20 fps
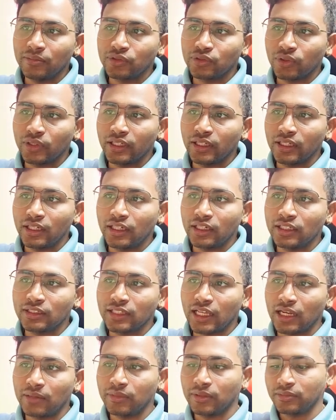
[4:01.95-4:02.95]
So here it is
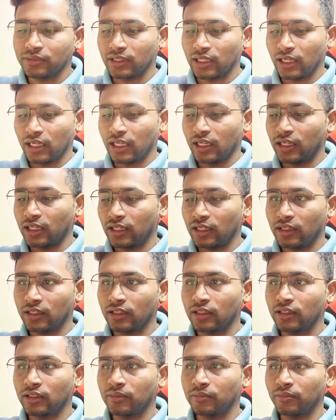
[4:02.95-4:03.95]
albums. I'll
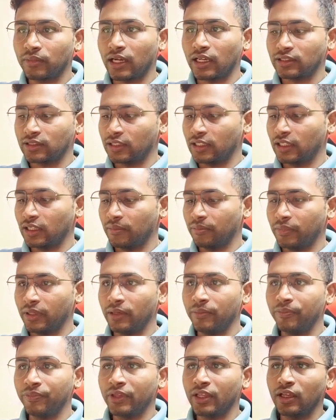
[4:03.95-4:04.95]
pass EMP
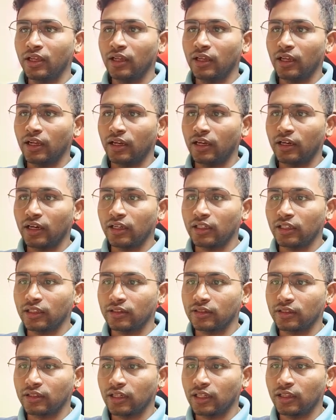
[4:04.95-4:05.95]
and run
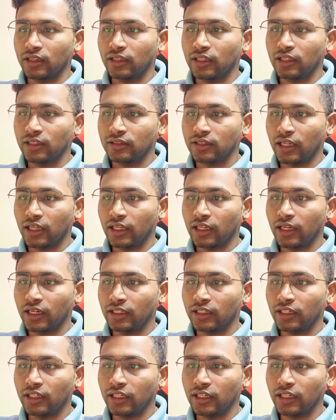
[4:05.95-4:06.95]
this. Run this, I
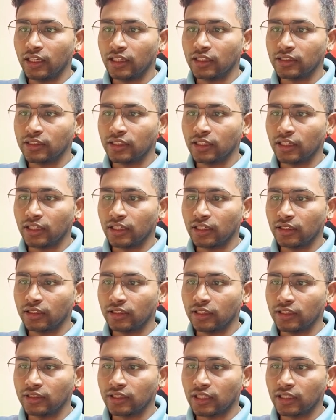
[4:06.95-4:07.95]
get the details here.
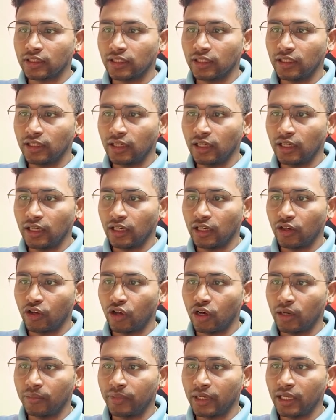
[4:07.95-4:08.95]
These are the
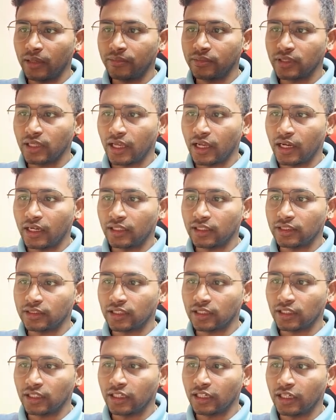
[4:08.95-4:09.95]
column names and these
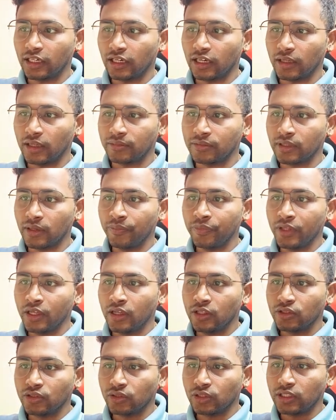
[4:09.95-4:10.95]
are the data types.
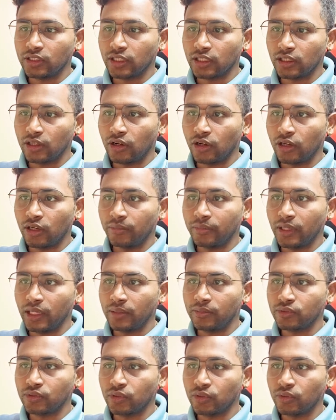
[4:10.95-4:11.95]
So these are the column
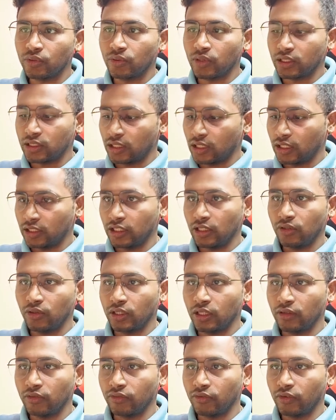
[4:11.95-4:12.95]
names. So what are they
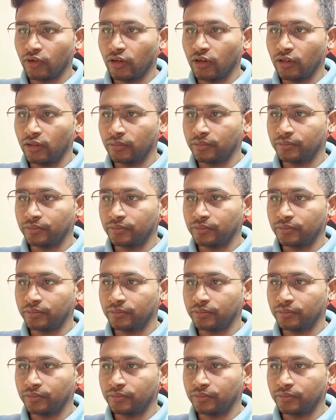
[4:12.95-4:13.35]
looking for?